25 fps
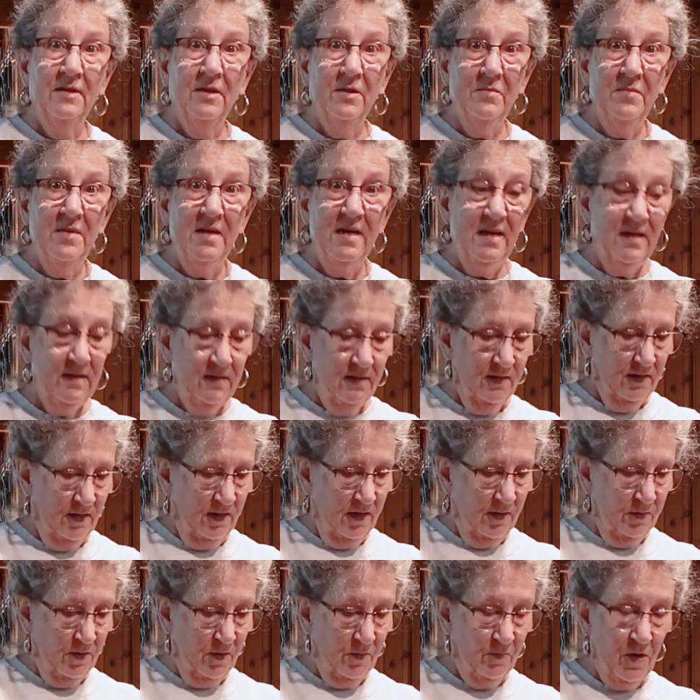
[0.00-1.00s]
The meat,
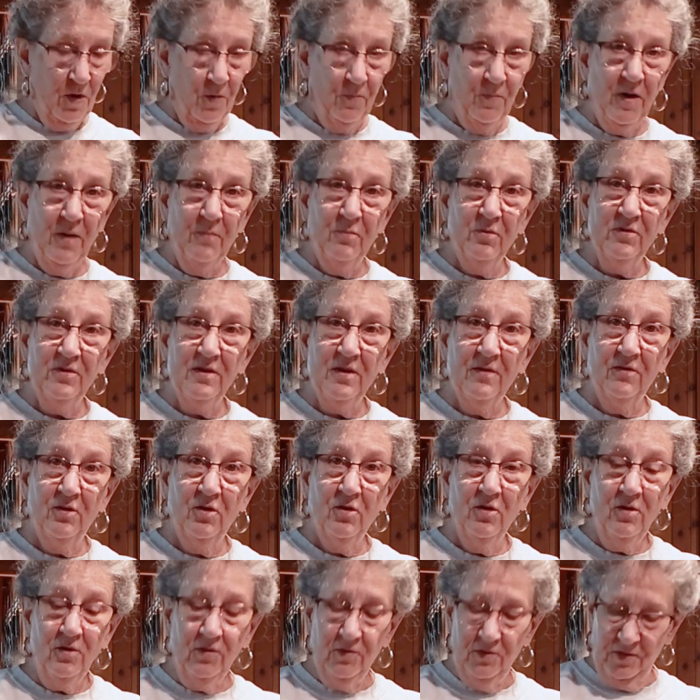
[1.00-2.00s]
the bell peppers have
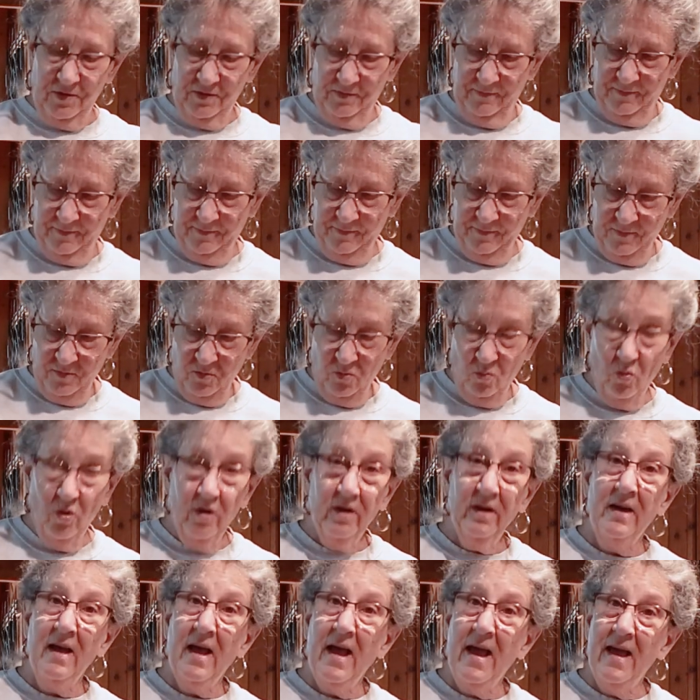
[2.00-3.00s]
cooked. We're
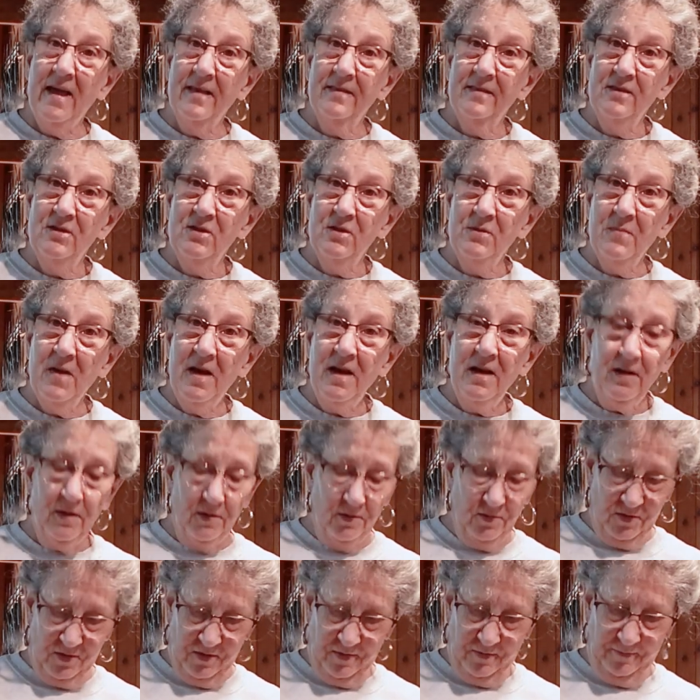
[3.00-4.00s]
going to add the
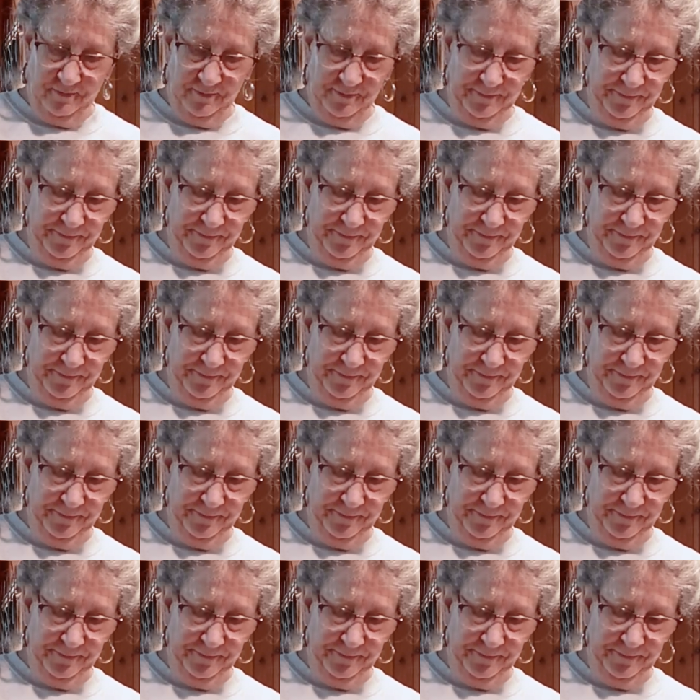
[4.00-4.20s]
tomatoes.